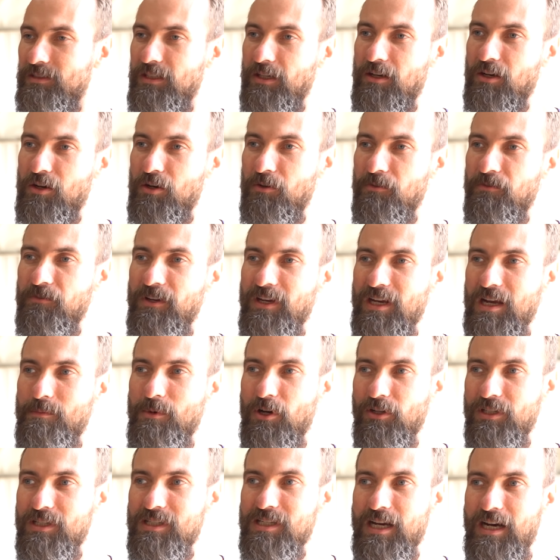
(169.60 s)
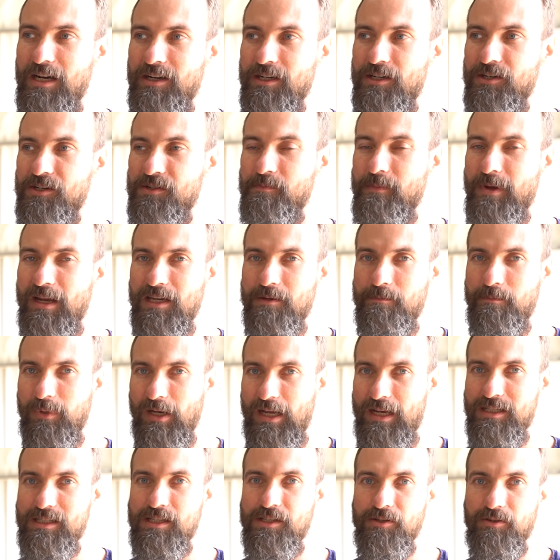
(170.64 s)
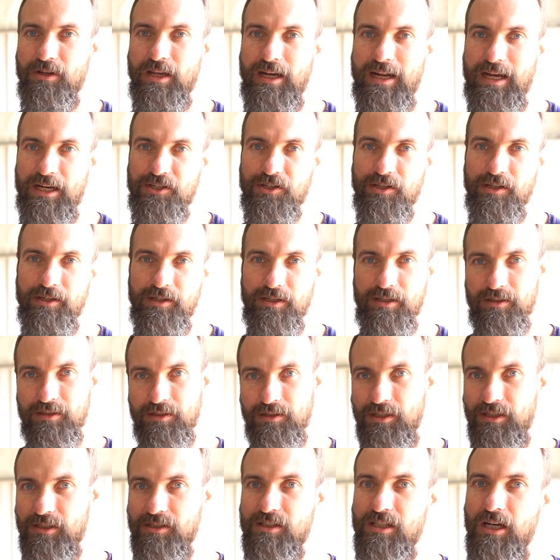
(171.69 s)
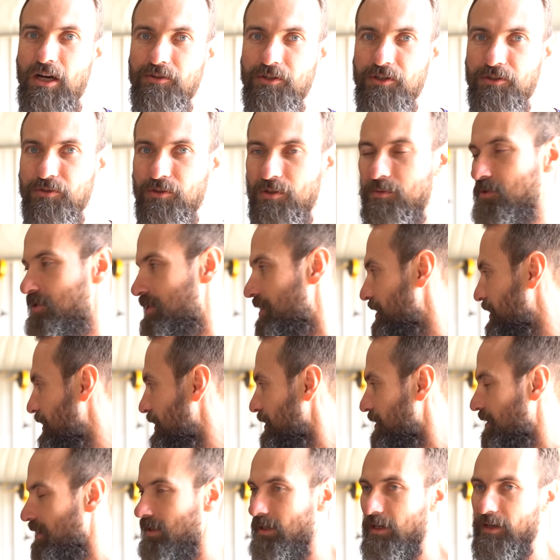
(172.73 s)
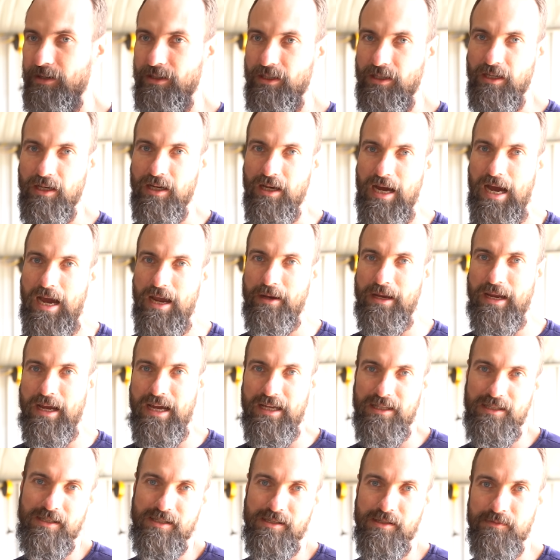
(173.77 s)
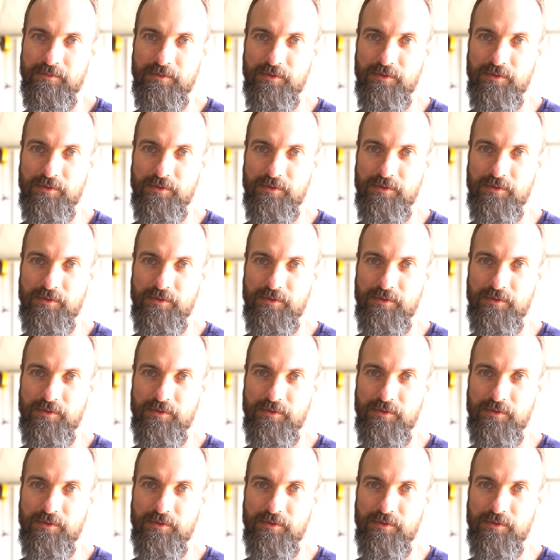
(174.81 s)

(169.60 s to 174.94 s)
the cool thing about this car, there's many places you can actually install the turbos. And I guess